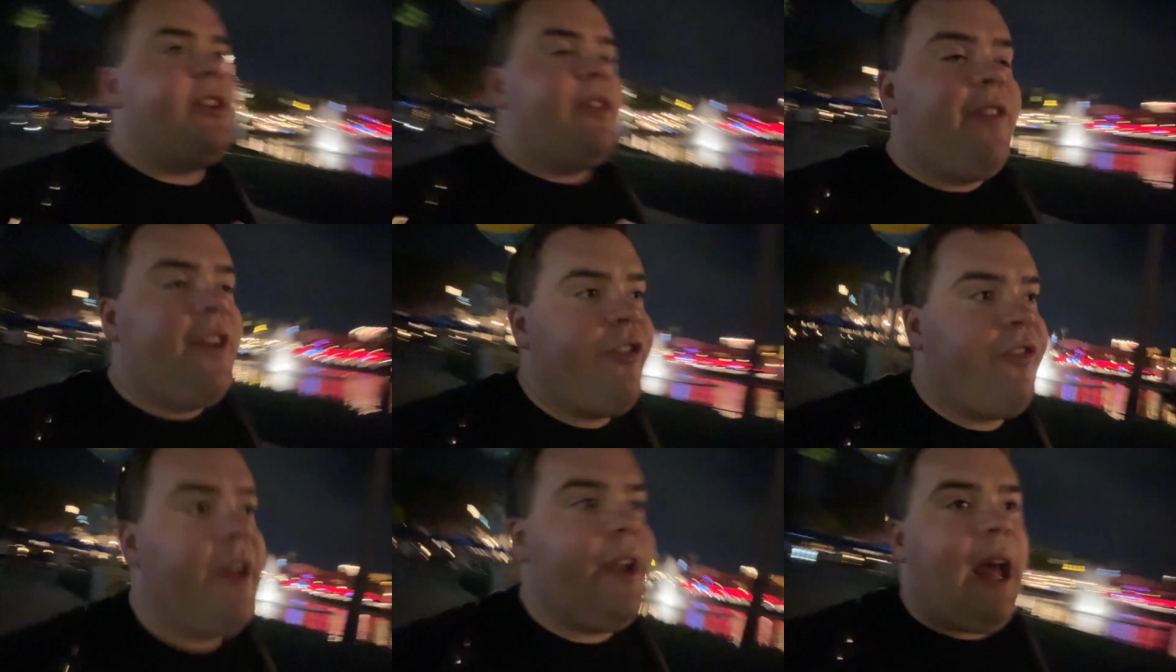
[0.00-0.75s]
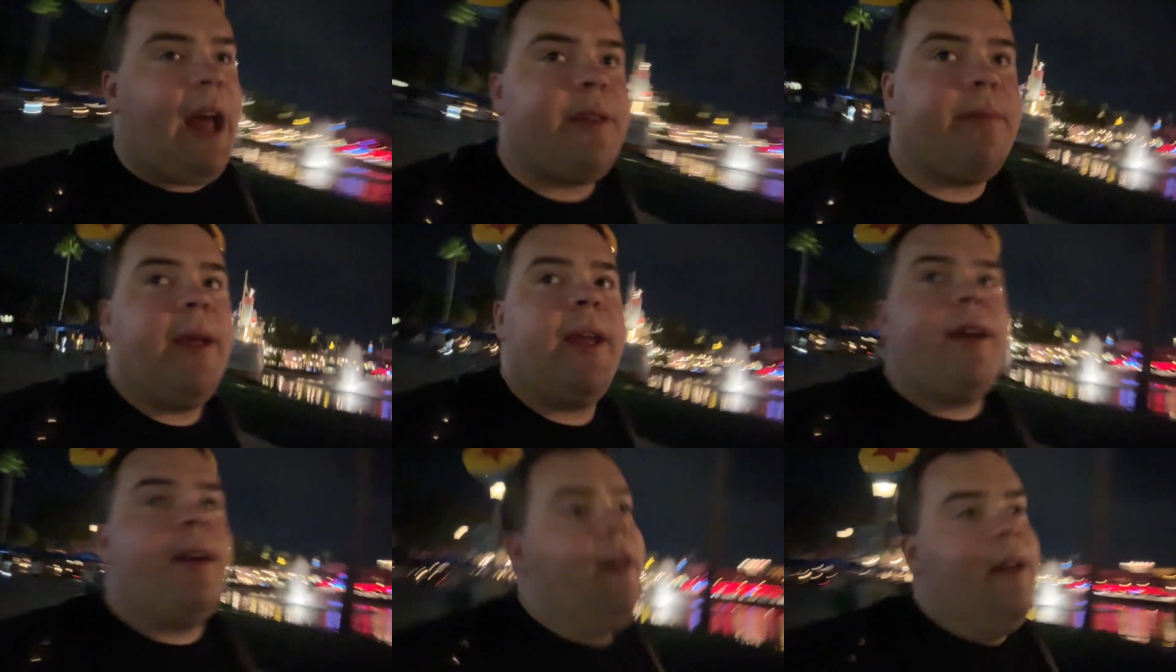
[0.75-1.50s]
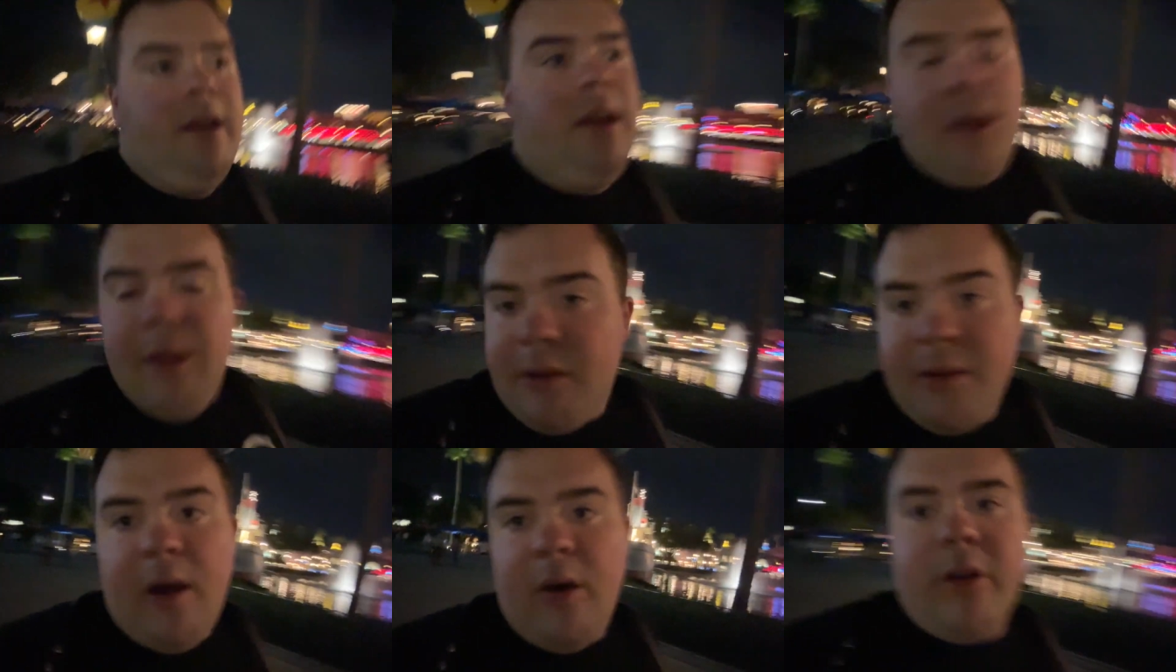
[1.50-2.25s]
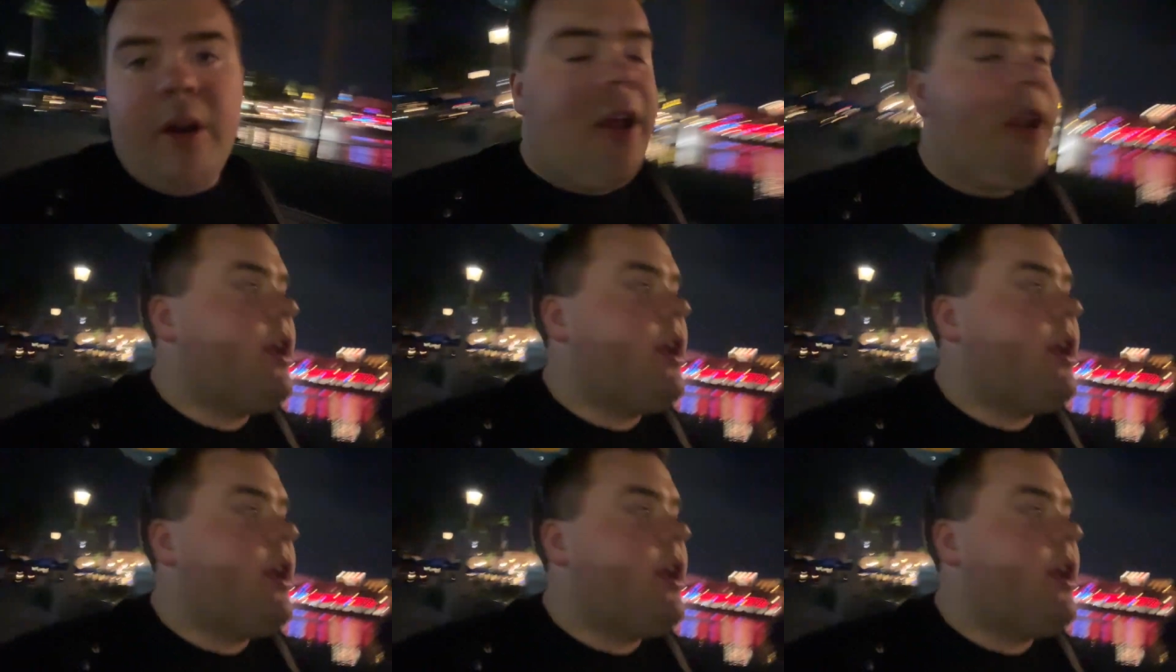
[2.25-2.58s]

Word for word: Finished Fantasmic, so good.